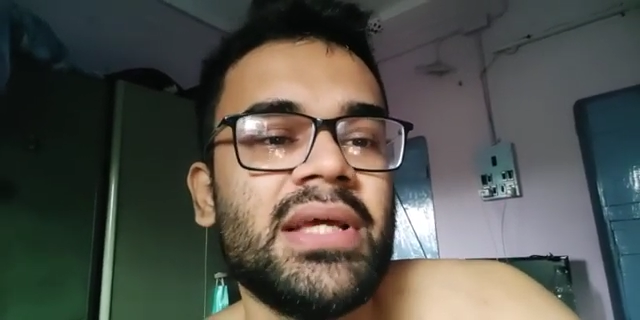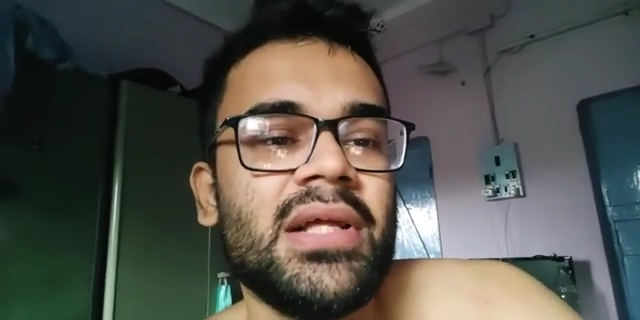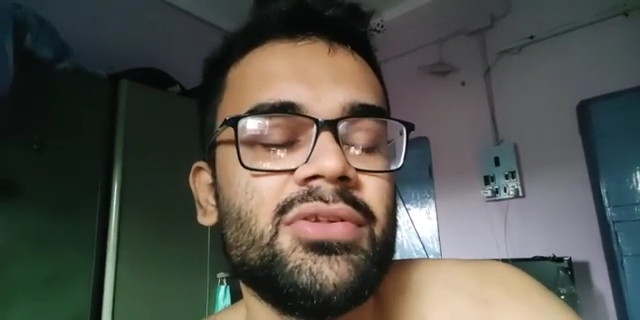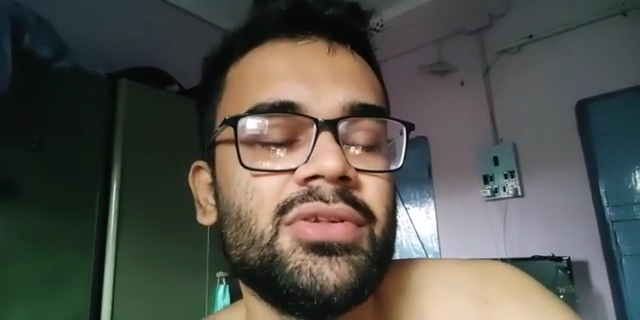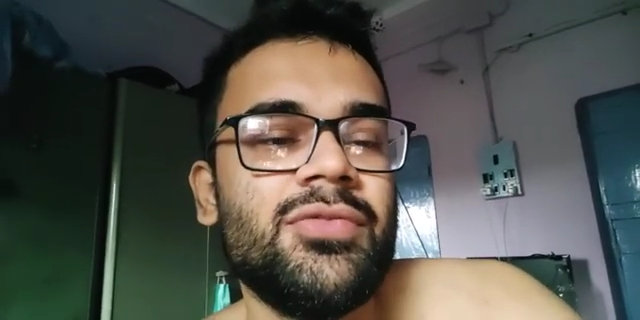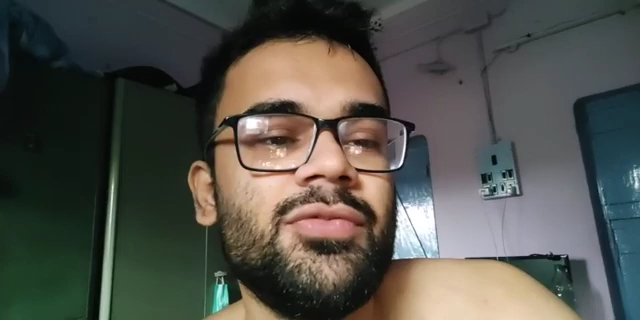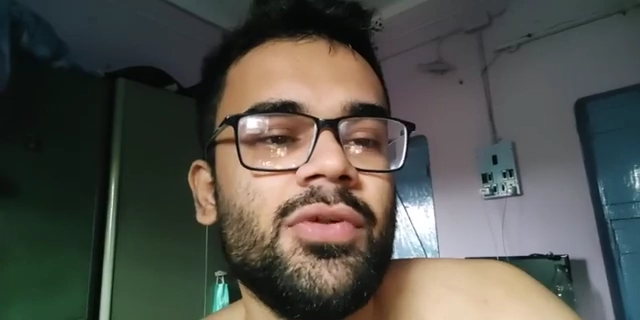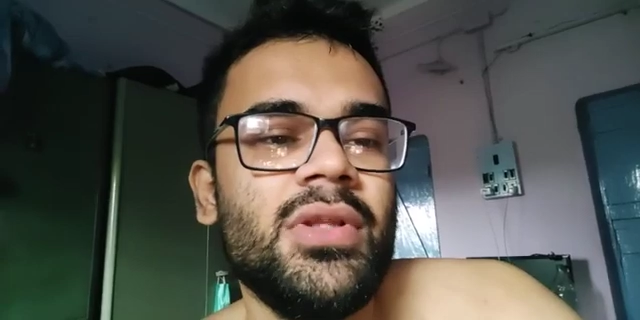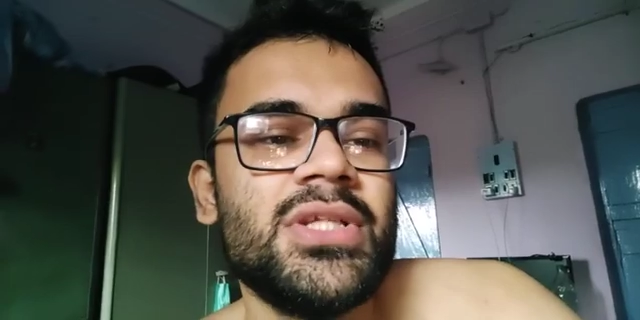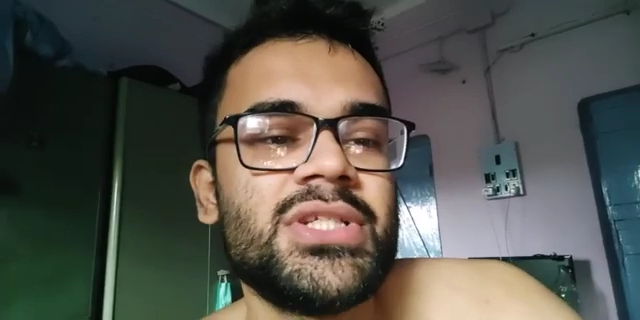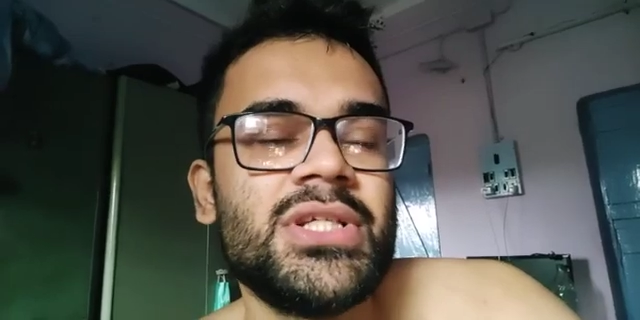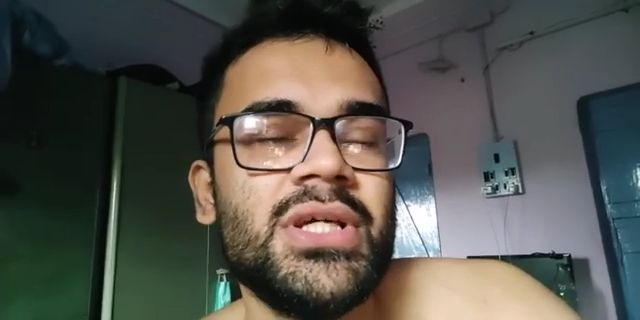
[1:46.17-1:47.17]
cycle to the
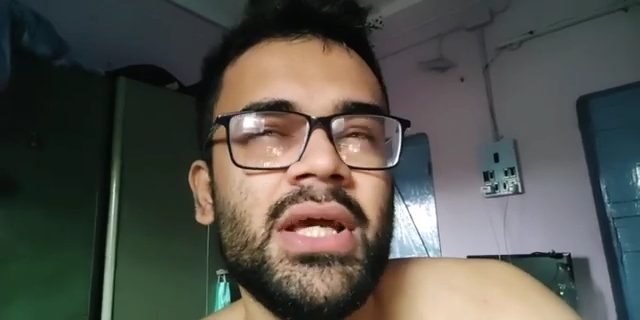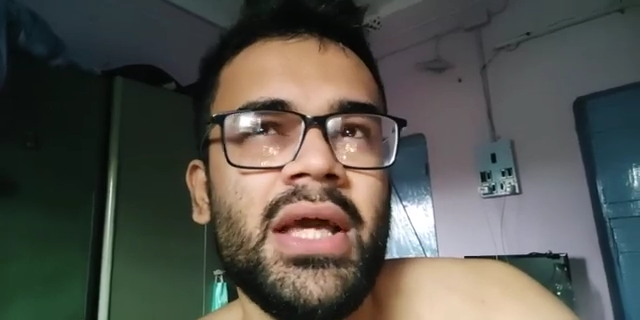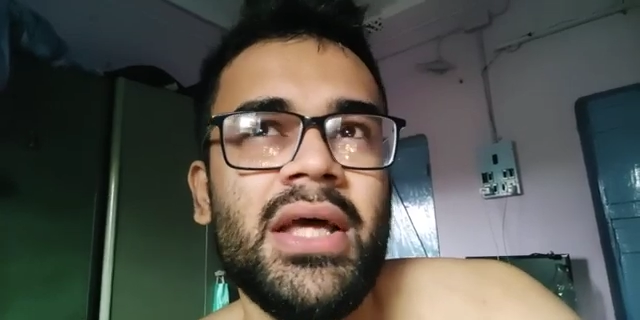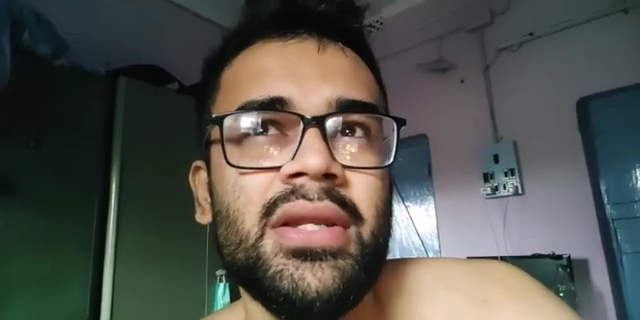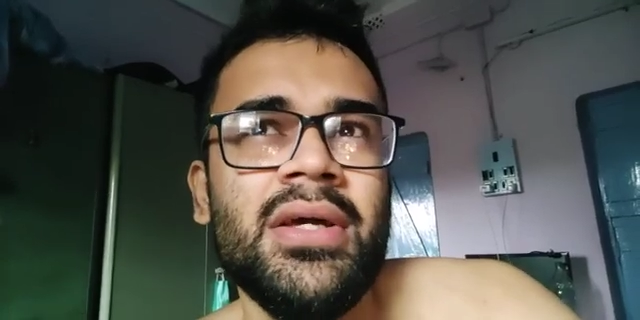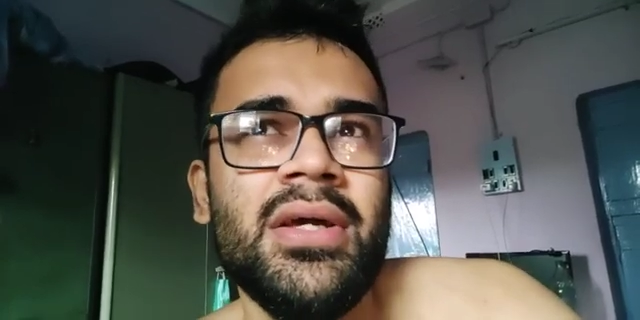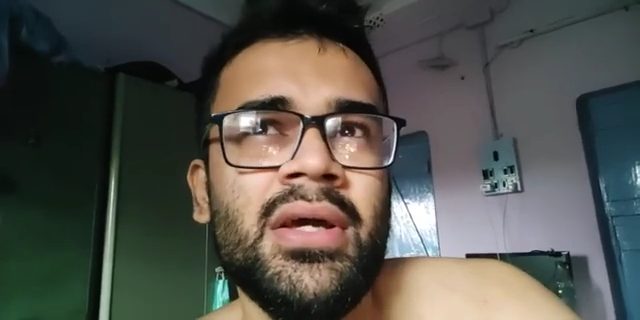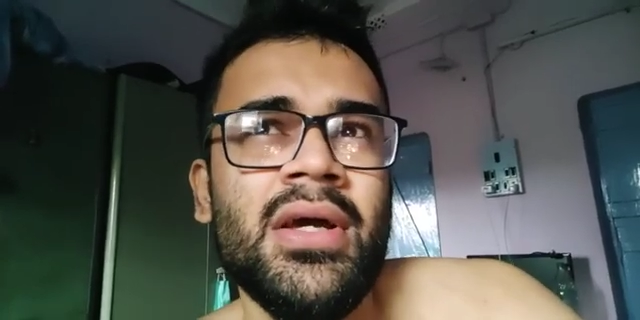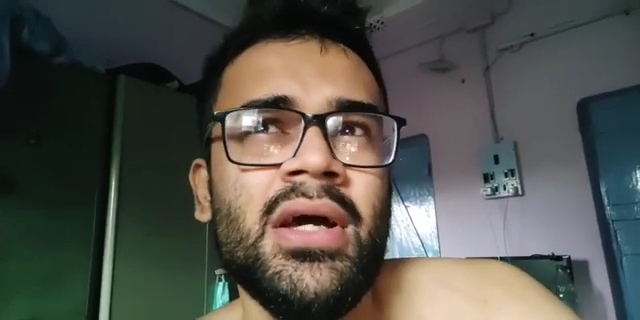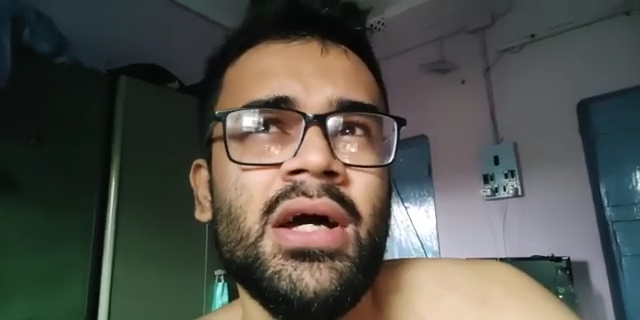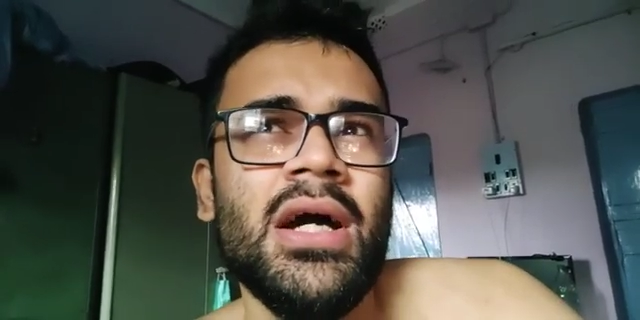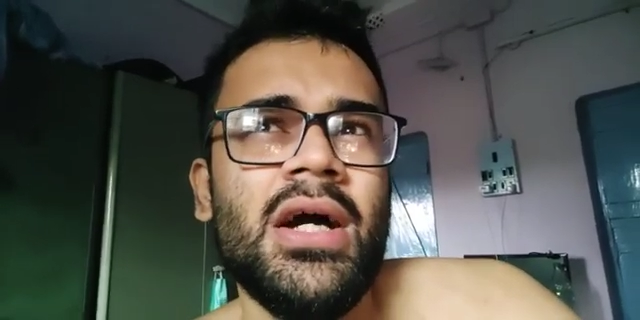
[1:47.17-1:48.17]
fullest, and
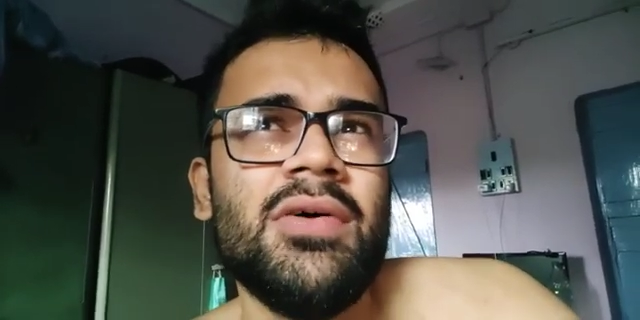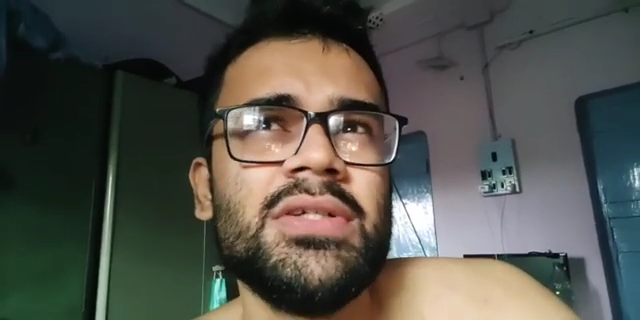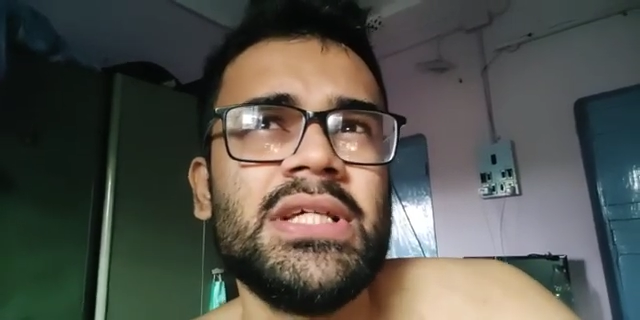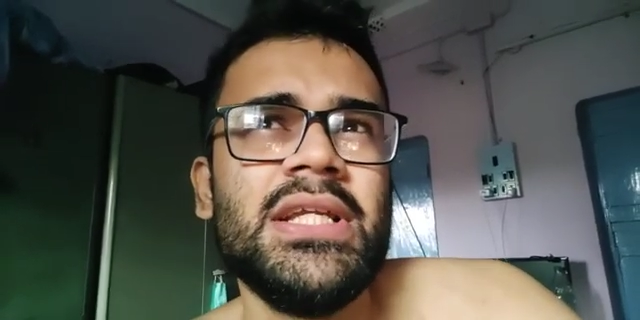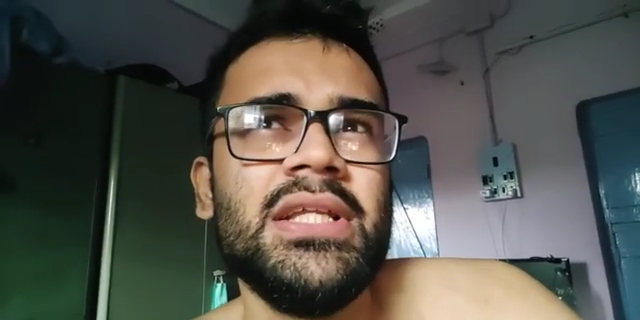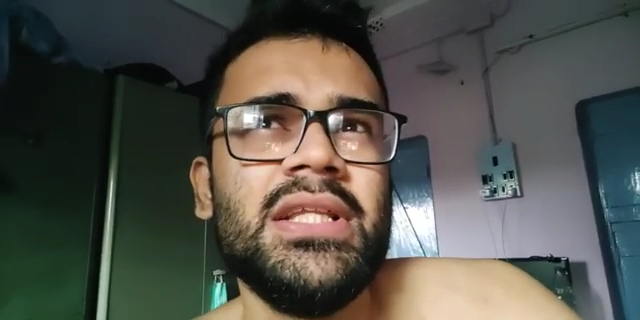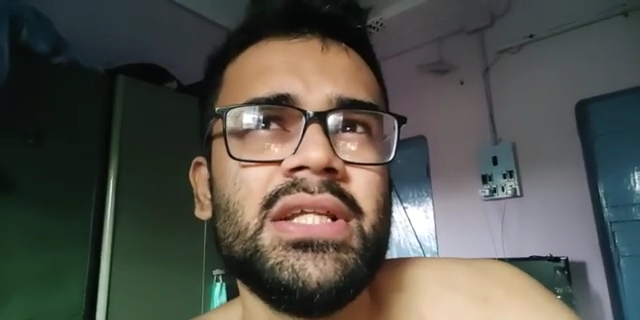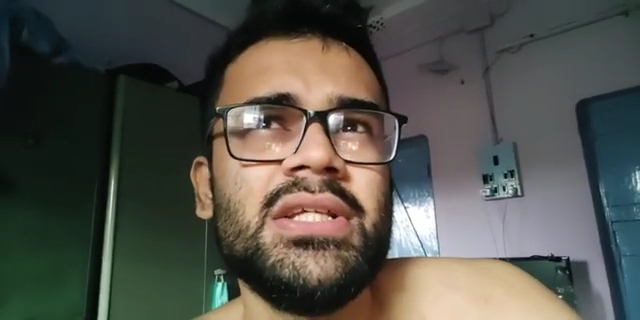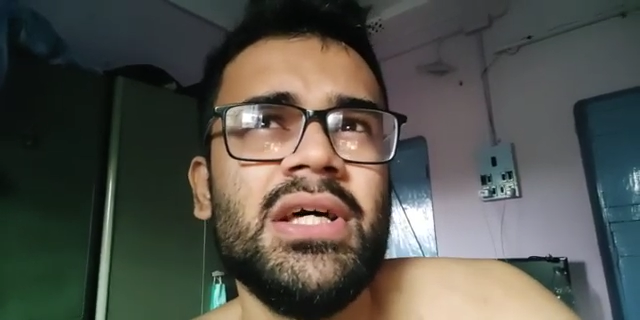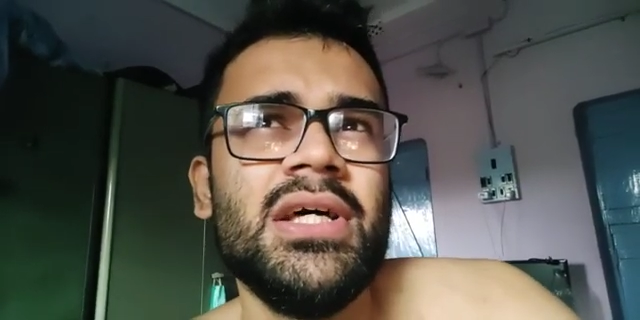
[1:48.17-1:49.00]
I was getting that,